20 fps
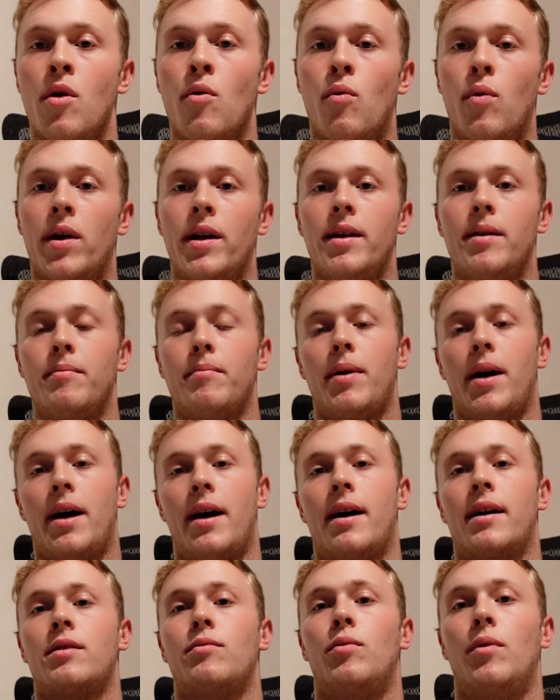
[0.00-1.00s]
What
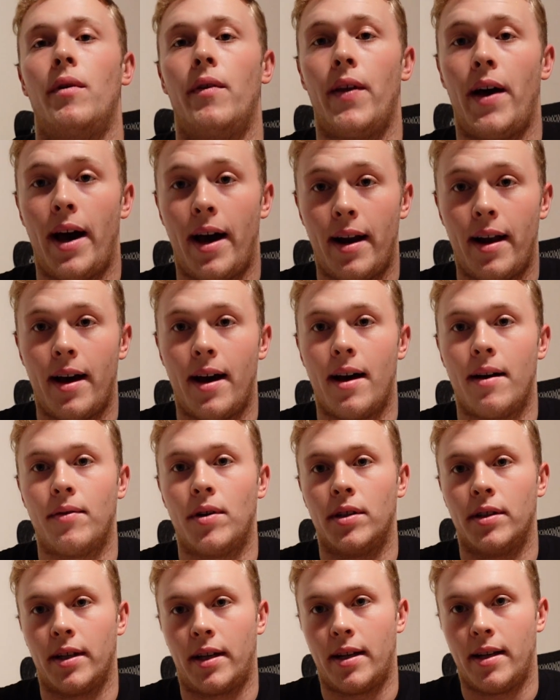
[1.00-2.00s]
impact will that have
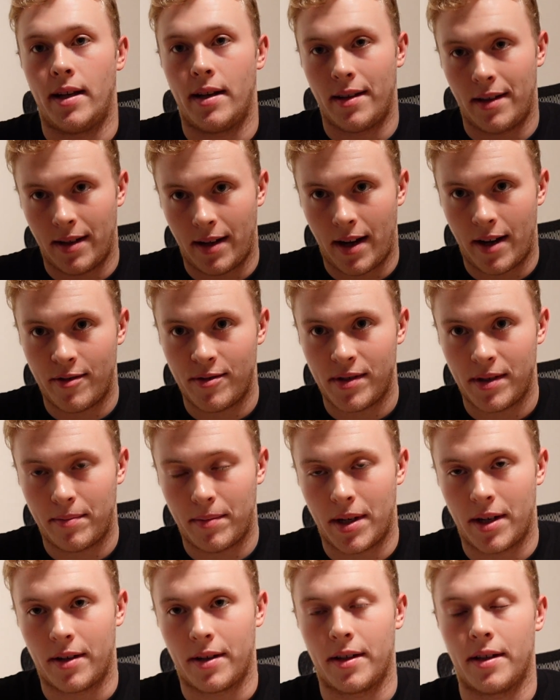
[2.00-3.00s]
on the Canadian housing
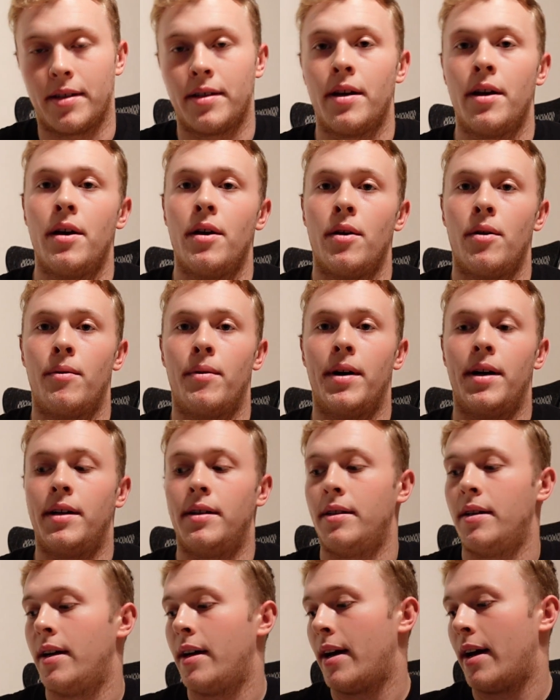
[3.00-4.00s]
market?
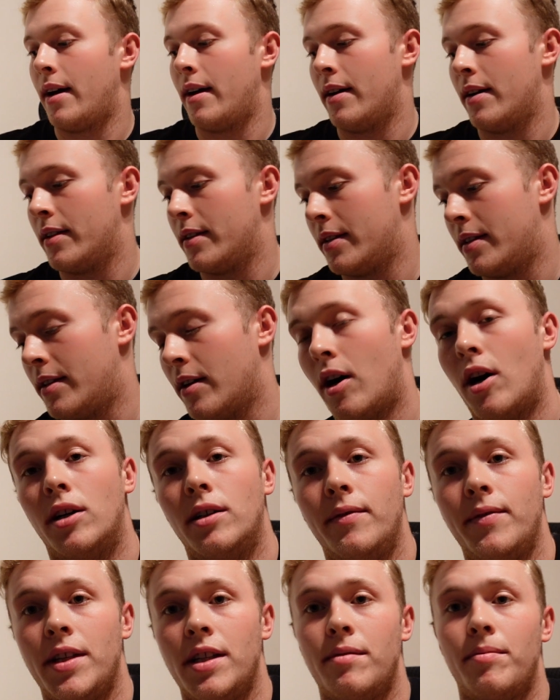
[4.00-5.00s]
Well,
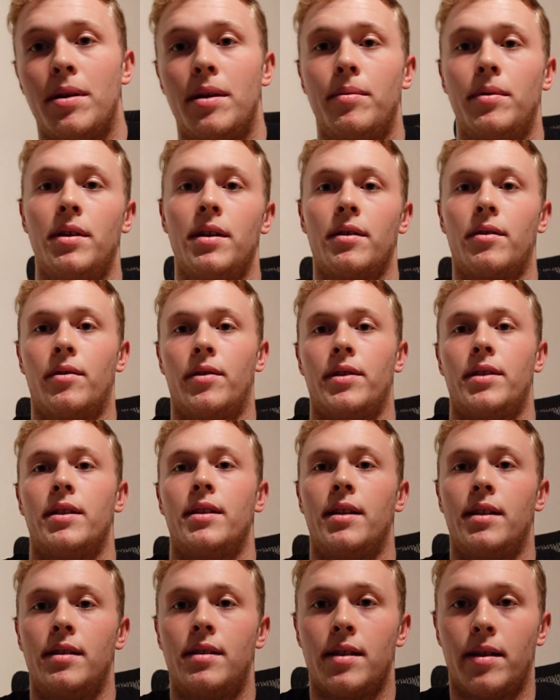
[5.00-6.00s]
all of these people are going to
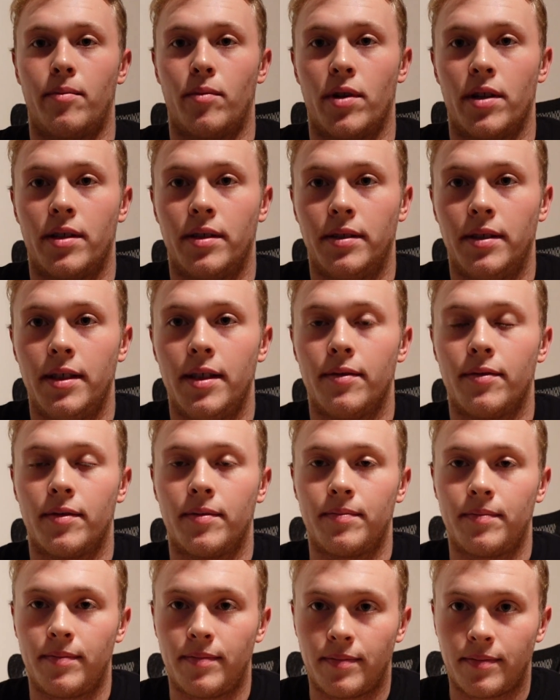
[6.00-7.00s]
need somewhere to live.
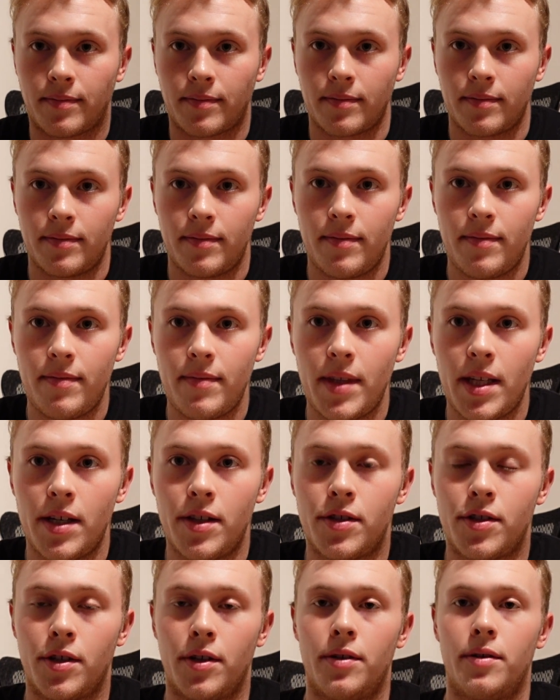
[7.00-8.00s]

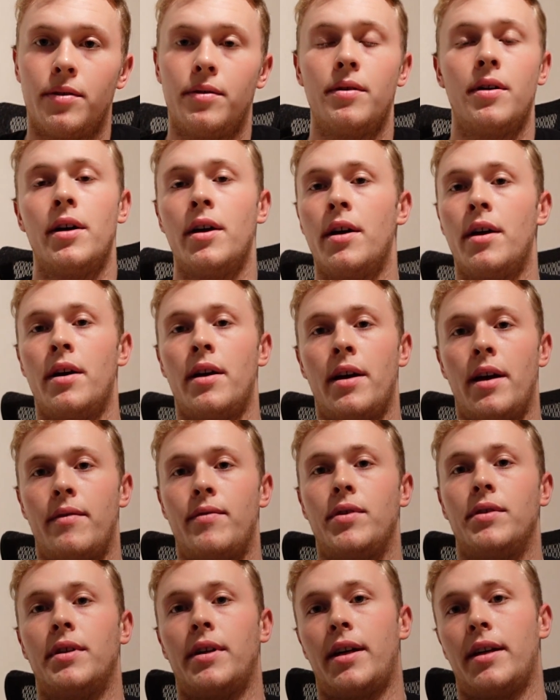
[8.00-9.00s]
So, if
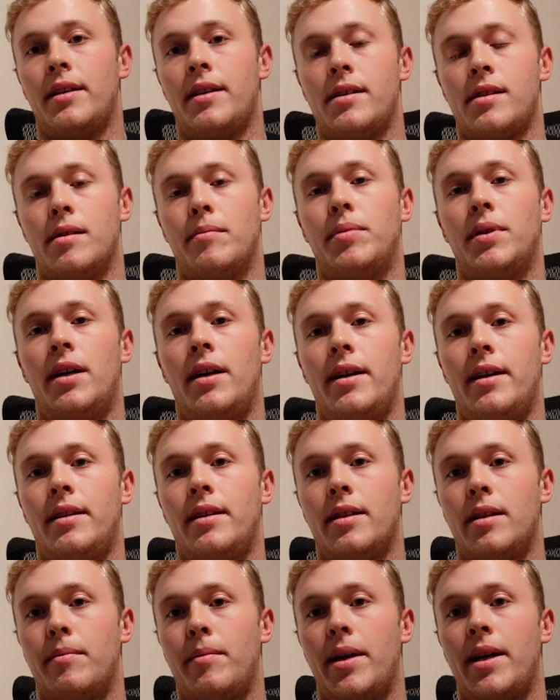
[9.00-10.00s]
you look at the supply and
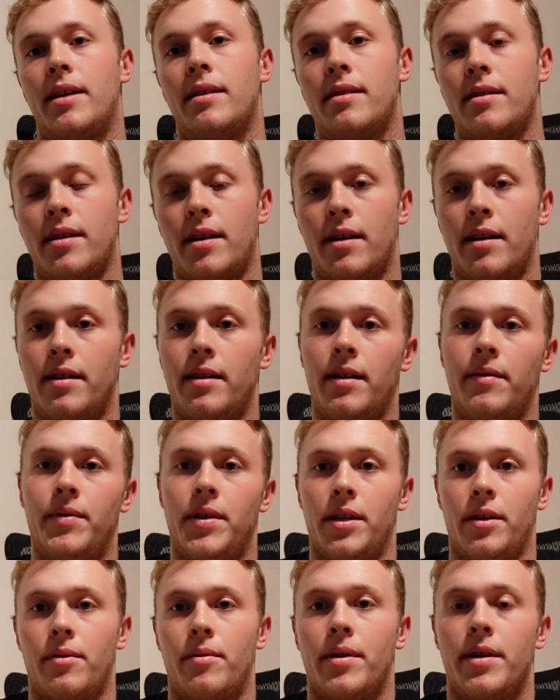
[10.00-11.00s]
the demand side of
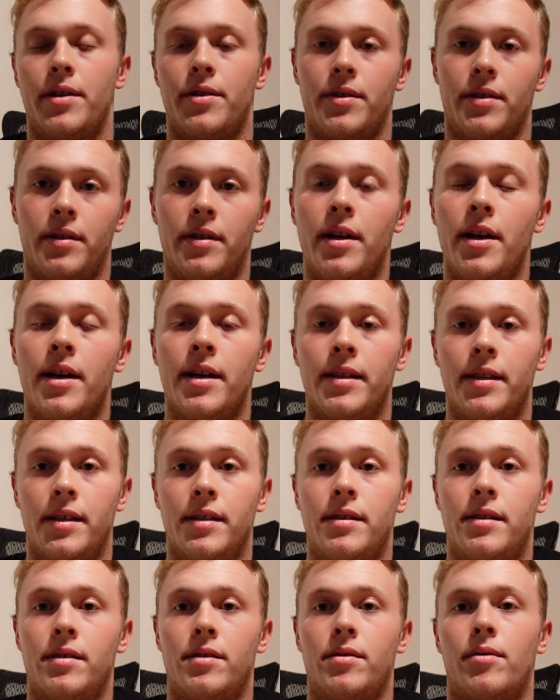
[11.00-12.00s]
the equation,
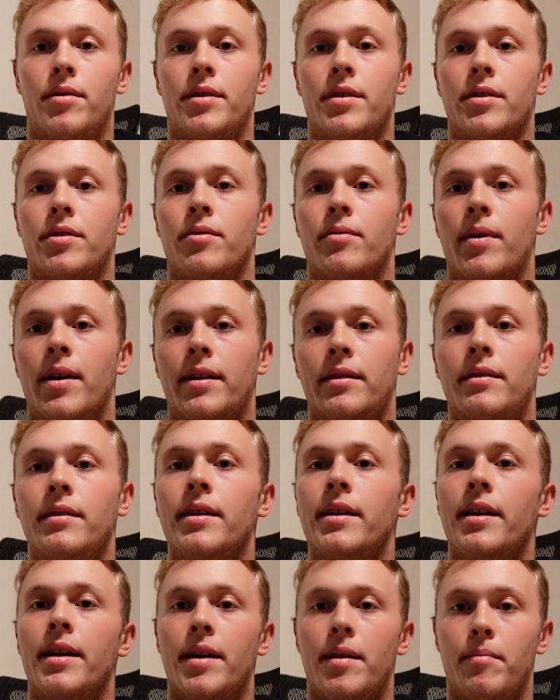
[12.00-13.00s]
this is going to
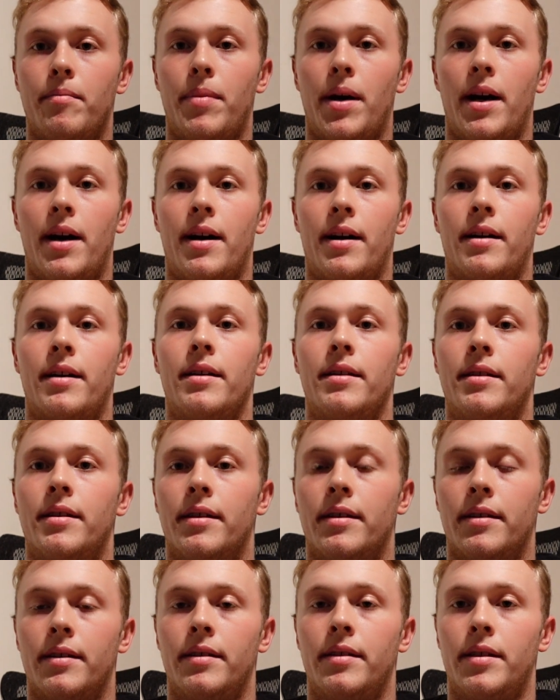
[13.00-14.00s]
directly impact
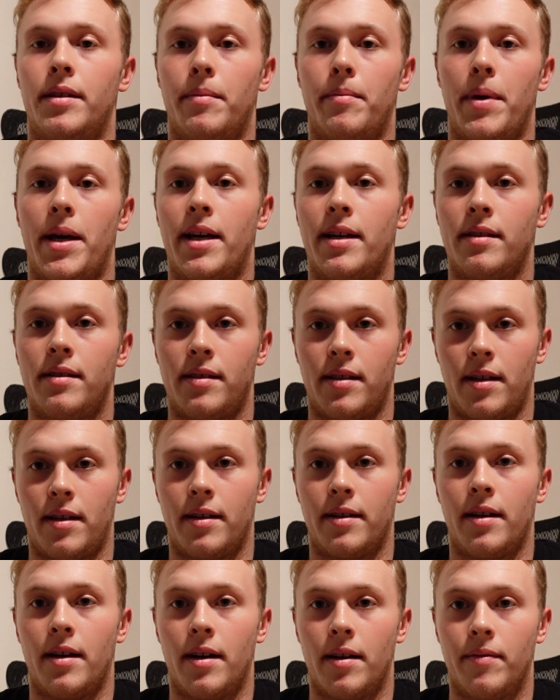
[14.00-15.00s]
the demand
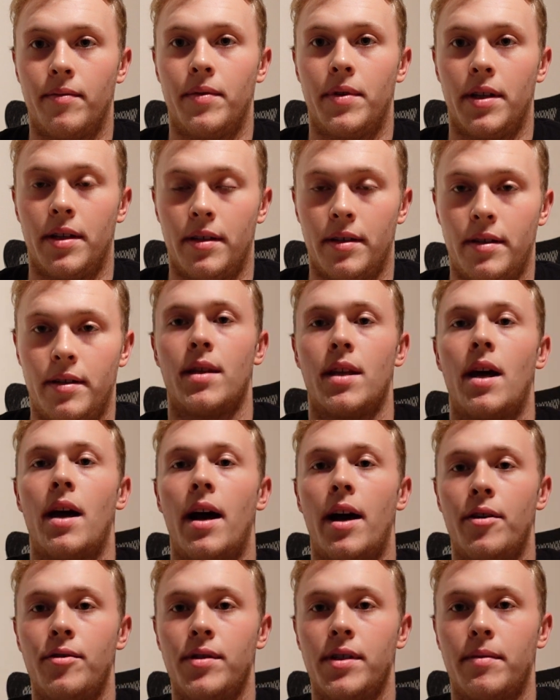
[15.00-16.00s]
side of the
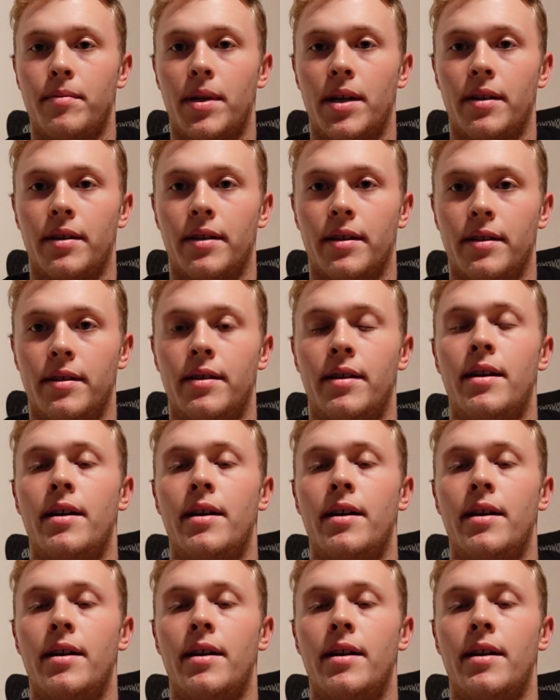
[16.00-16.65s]
housing market.